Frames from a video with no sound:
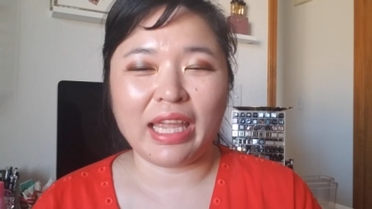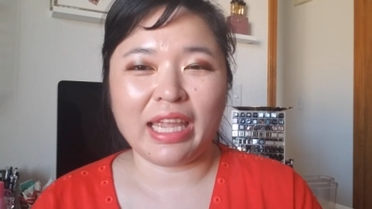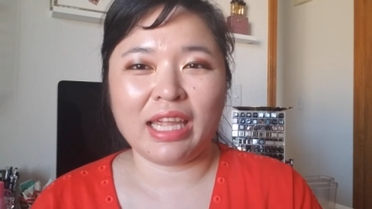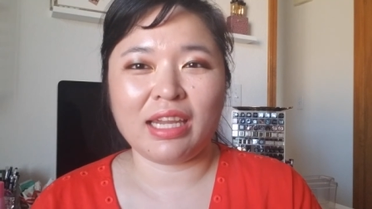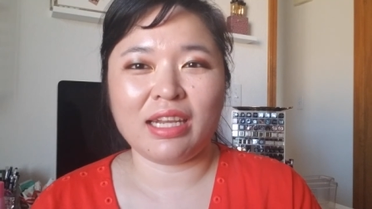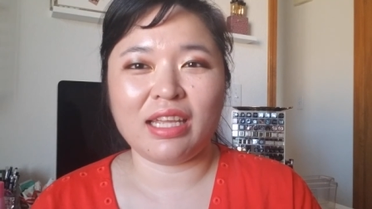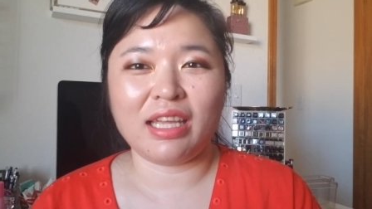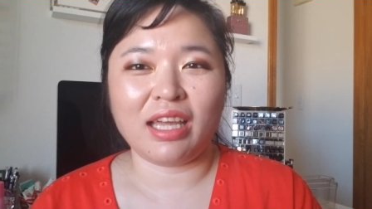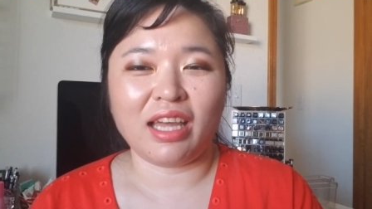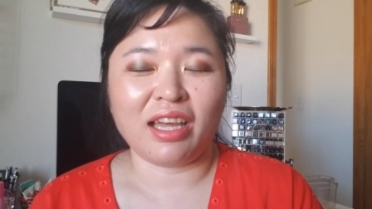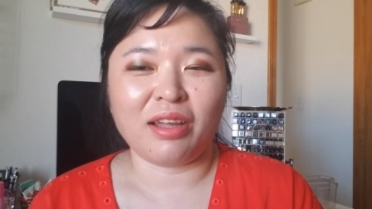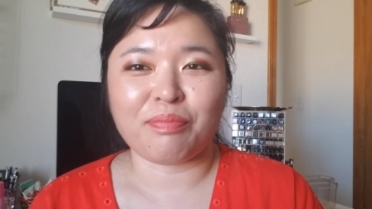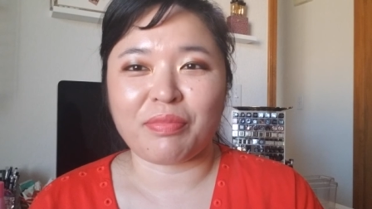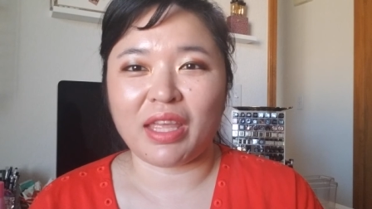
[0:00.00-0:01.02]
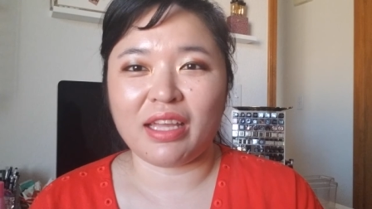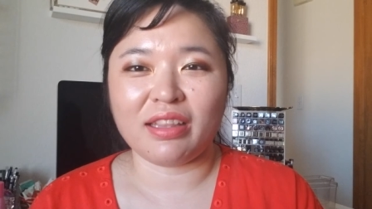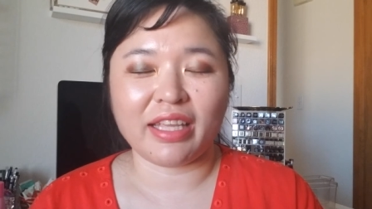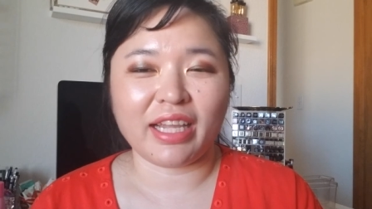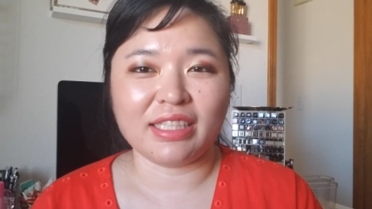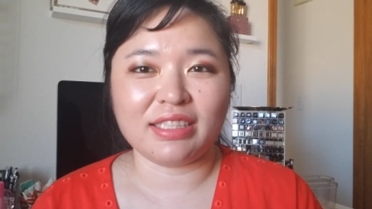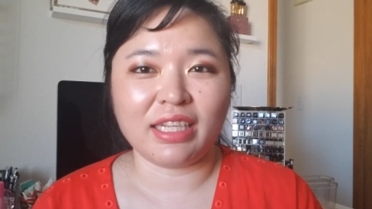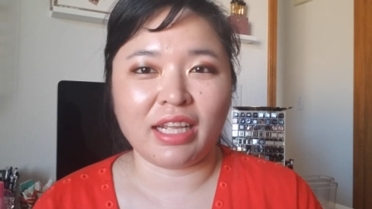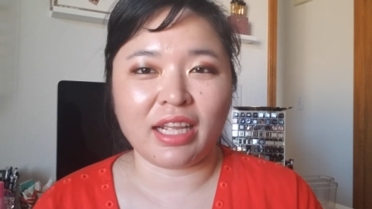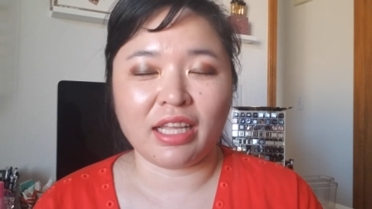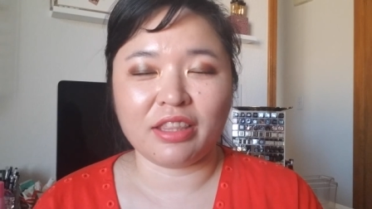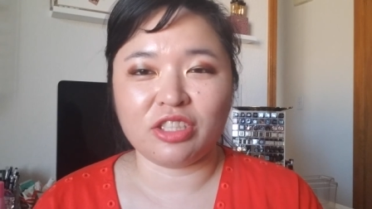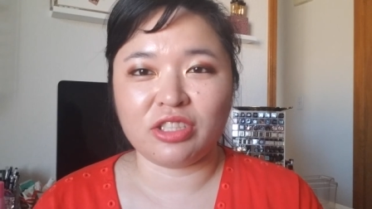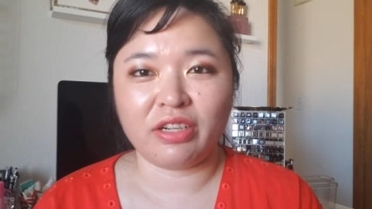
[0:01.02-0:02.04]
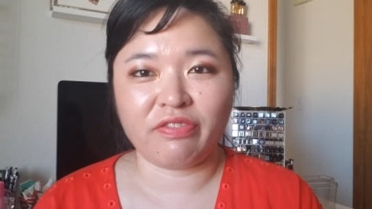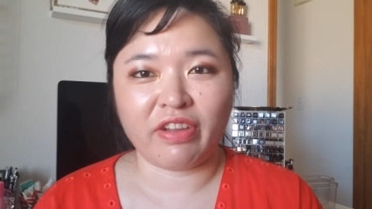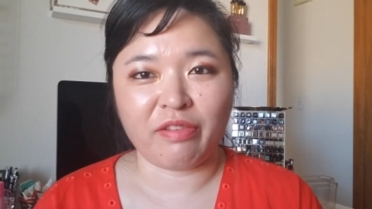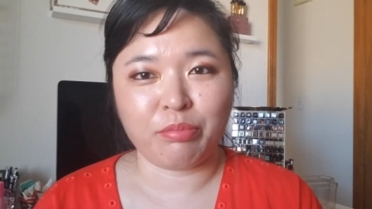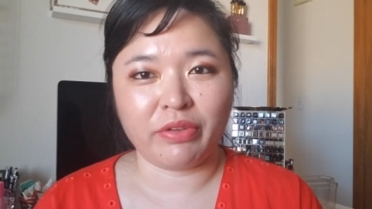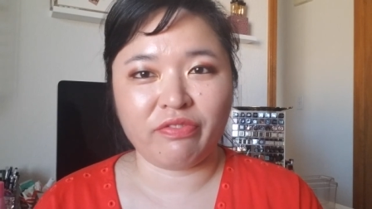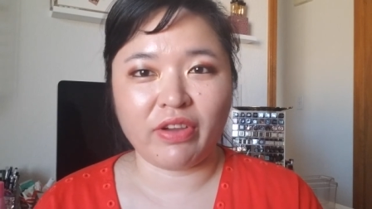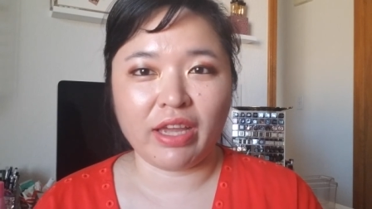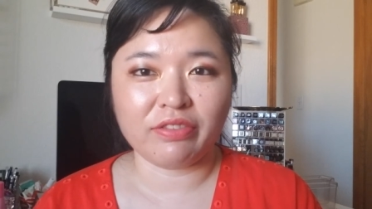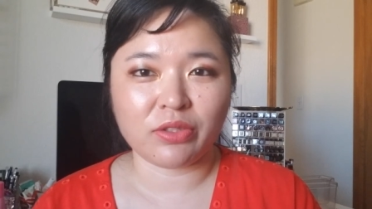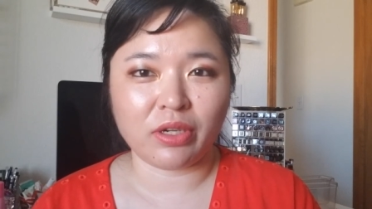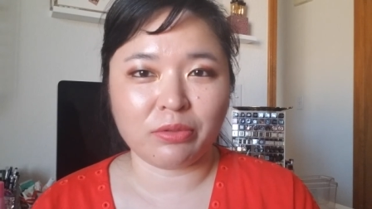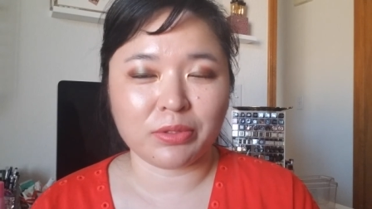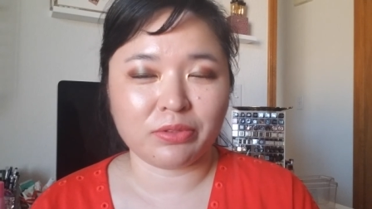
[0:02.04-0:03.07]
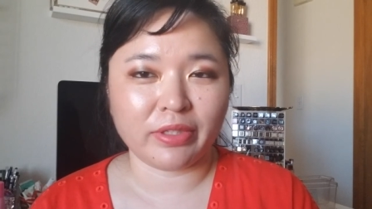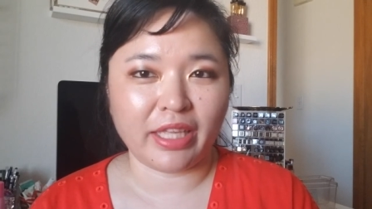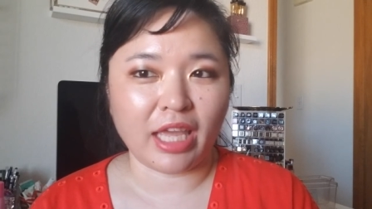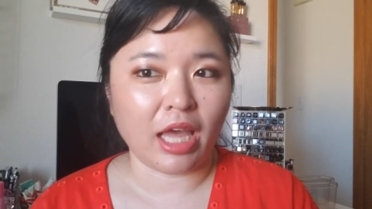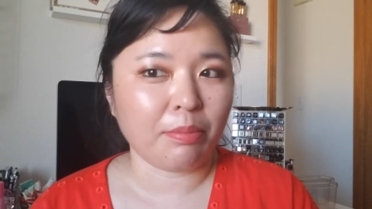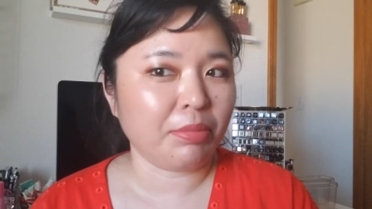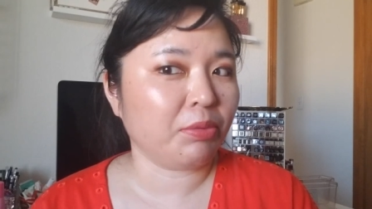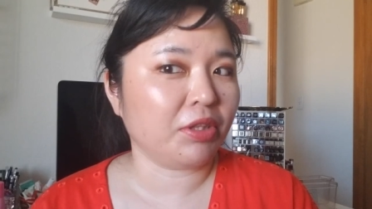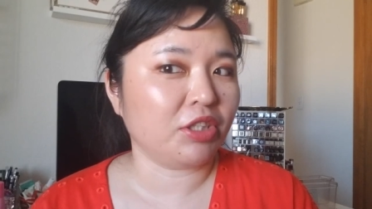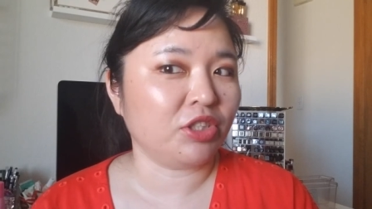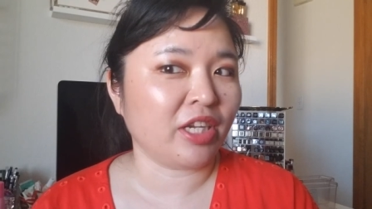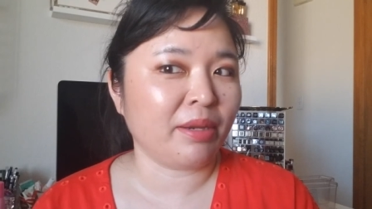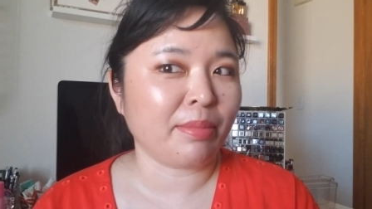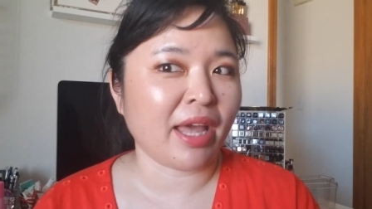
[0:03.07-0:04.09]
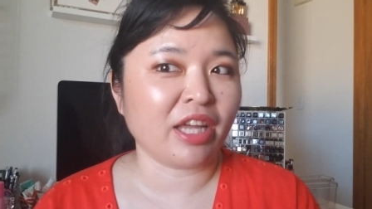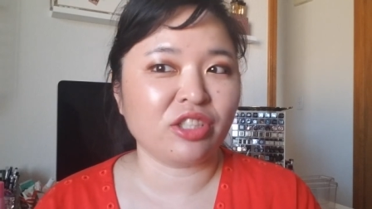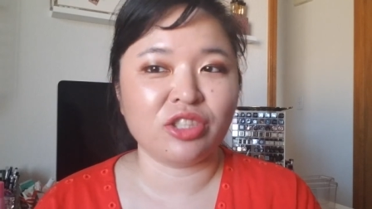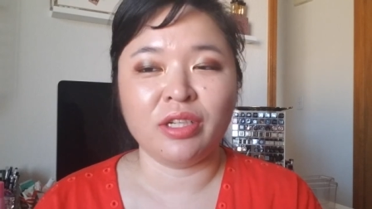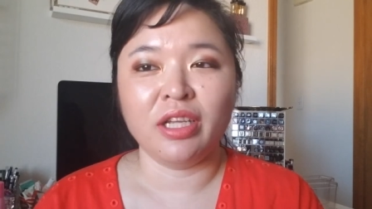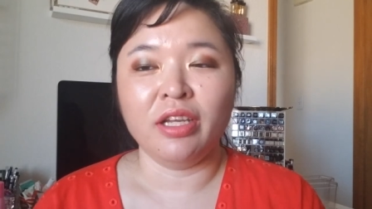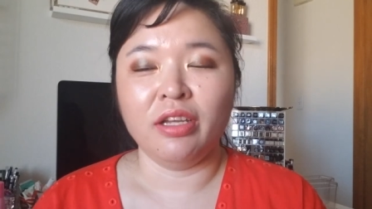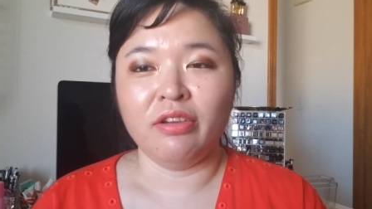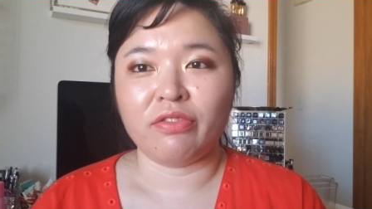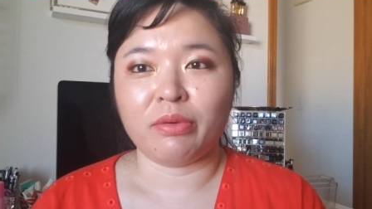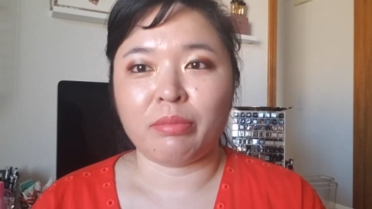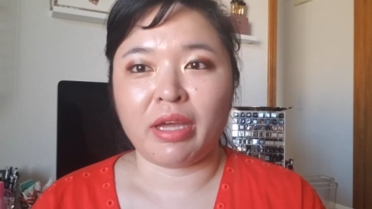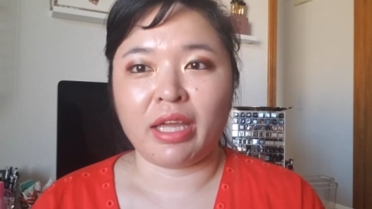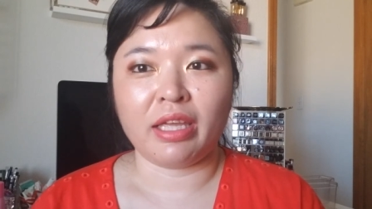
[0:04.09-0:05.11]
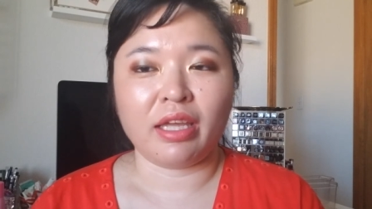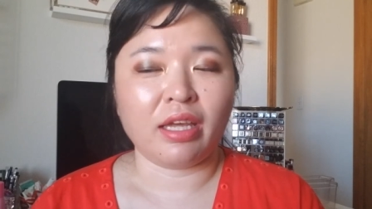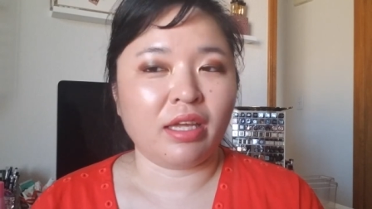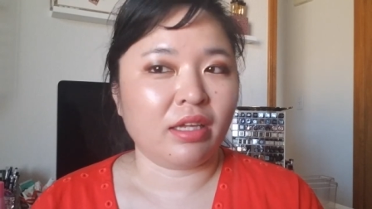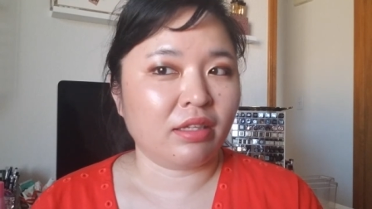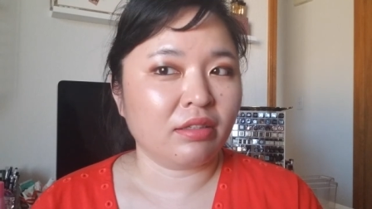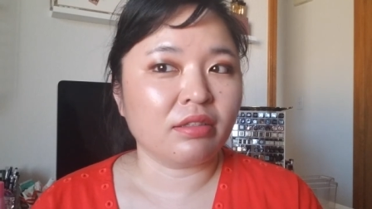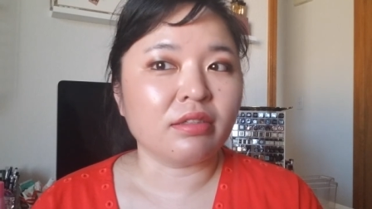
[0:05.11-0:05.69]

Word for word: And um, like I said, I got the shade five point five, so I was really happy with the shade match for my uh,